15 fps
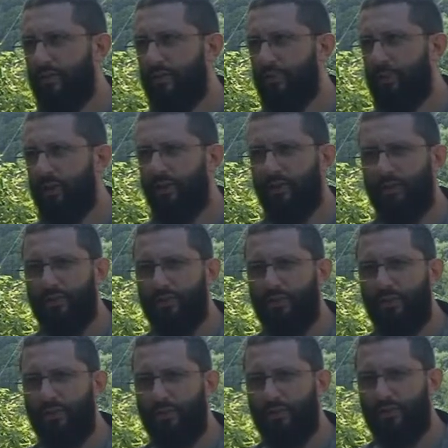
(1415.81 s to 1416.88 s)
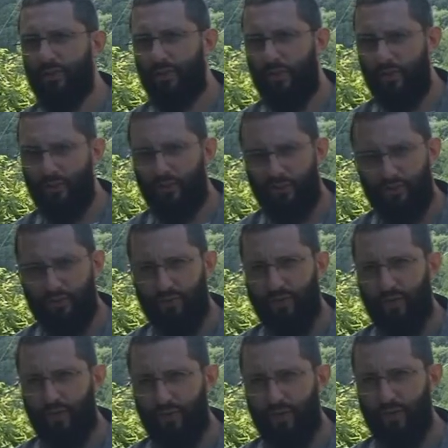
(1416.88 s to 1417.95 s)
spirit of sorrow for
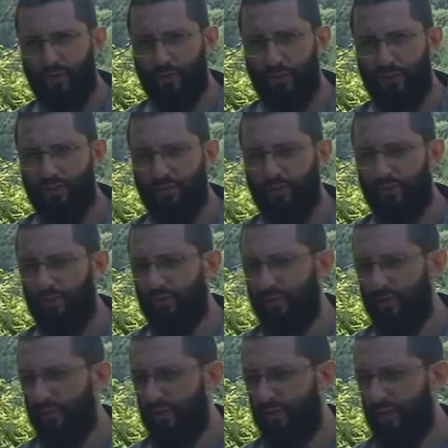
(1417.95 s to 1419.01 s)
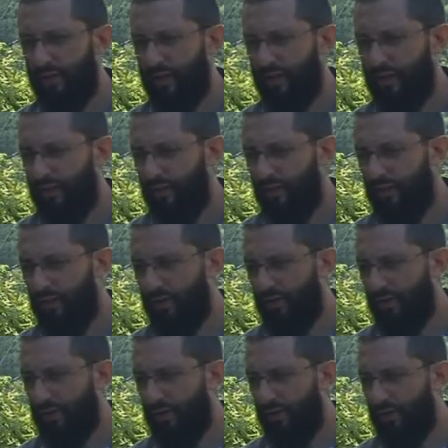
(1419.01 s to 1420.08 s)
these lost people. You
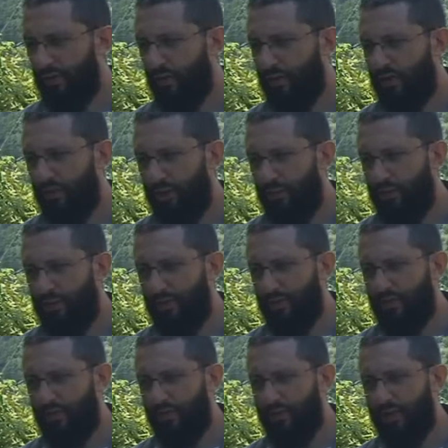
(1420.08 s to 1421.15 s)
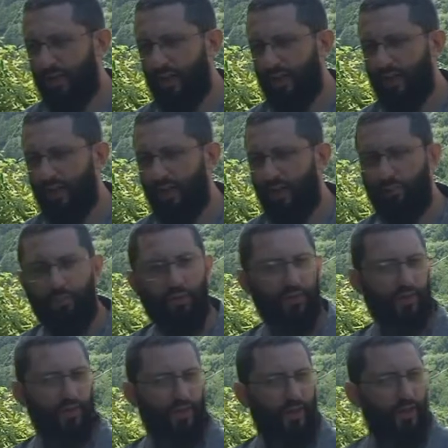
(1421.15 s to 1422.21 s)
should look at them and you should say, that
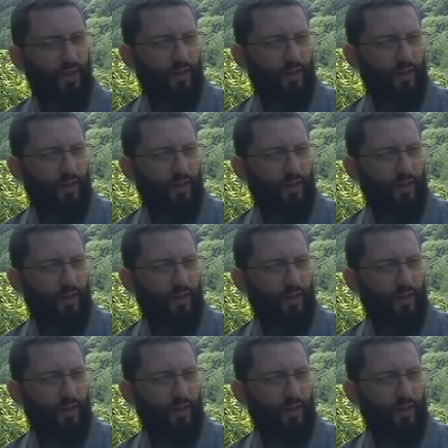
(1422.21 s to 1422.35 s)
person